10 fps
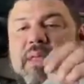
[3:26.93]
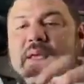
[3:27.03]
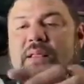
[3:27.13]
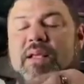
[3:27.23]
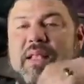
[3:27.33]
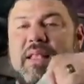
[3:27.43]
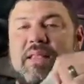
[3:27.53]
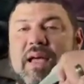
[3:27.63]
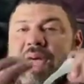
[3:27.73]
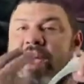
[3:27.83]

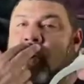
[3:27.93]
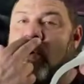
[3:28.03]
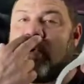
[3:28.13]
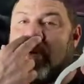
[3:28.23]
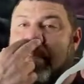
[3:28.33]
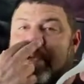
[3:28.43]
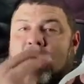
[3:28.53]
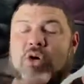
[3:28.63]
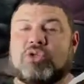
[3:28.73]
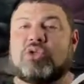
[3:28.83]
the air going up my
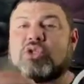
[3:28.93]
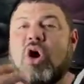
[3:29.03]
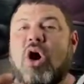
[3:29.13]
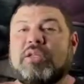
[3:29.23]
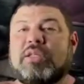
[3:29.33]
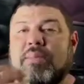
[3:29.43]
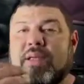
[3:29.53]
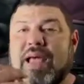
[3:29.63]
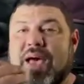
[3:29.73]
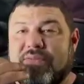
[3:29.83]
nose was causing me
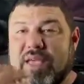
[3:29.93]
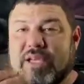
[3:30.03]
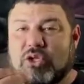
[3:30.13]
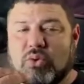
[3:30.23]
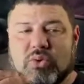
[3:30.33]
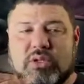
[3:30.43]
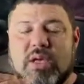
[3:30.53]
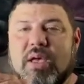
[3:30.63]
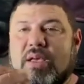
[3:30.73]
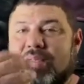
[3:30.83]
to have issues,
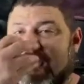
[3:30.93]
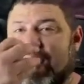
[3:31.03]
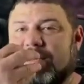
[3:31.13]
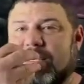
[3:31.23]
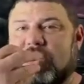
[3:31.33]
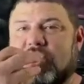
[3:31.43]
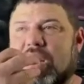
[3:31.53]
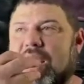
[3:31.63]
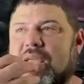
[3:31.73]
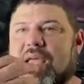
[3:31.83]
sinus issues.
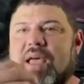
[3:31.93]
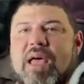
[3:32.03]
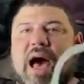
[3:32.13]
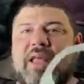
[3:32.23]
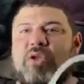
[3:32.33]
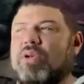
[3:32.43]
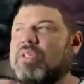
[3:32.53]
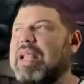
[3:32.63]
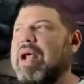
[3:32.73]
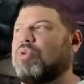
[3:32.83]
Like I noticed
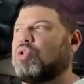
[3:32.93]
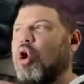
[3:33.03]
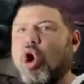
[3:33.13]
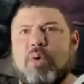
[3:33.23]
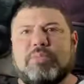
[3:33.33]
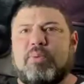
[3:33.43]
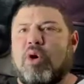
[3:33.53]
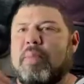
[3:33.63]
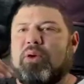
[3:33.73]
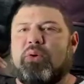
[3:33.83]
that I was always blowing
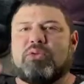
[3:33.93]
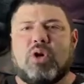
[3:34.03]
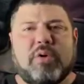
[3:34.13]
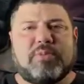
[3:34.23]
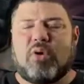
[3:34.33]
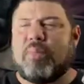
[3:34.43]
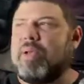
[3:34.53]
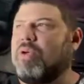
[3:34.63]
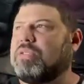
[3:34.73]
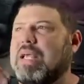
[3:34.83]
my nose,
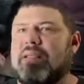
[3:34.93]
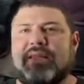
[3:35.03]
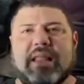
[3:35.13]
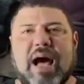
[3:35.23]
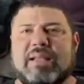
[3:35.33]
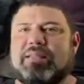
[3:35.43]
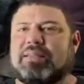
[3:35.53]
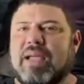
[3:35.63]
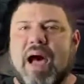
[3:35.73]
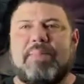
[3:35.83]
like
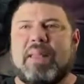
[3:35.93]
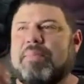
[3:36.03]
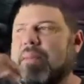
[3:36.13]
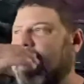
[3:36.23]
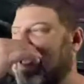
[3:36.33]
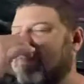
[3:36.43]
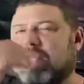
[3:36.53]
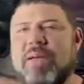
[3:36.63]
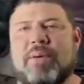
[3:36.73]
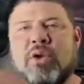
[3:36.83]
non-stop. Like every
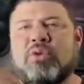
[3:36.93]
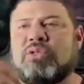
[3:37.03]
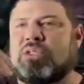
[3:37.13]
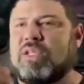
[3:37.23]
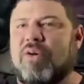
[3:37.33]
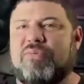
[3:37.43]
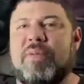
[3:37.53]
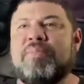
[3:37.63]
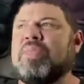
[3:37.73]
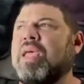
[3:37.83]
day my nose was stuffy,
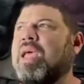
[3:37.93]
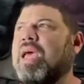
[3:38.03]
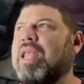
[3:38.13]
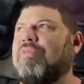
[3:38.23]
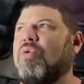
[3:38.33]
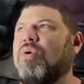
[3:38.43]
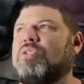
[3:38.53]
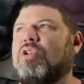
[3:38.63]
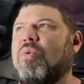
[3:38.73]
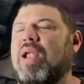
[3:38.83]
and every once
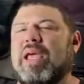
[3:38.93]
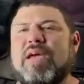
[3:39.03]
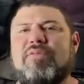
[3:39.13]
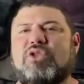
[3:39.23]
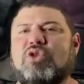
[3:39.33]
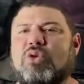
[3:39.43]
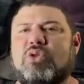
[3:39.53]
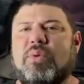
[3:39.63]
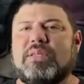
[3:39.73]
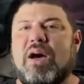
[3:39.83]
in a while, like every 2 or 3
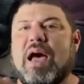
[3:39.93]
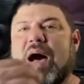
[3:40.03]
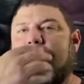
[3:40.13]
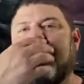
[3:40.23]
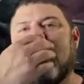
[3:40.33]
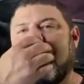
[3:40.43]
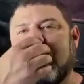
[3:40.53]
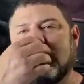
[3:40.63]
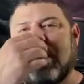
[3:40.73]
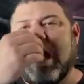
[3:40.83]
weeks, I'll blow my
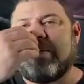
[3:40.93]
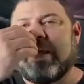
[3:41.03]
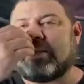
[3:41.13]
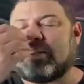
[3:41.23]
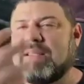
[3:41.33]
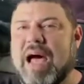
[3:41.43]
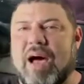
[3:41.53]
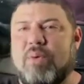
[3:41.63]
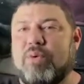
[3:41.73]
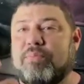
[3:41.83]
nose and I'll have like snot with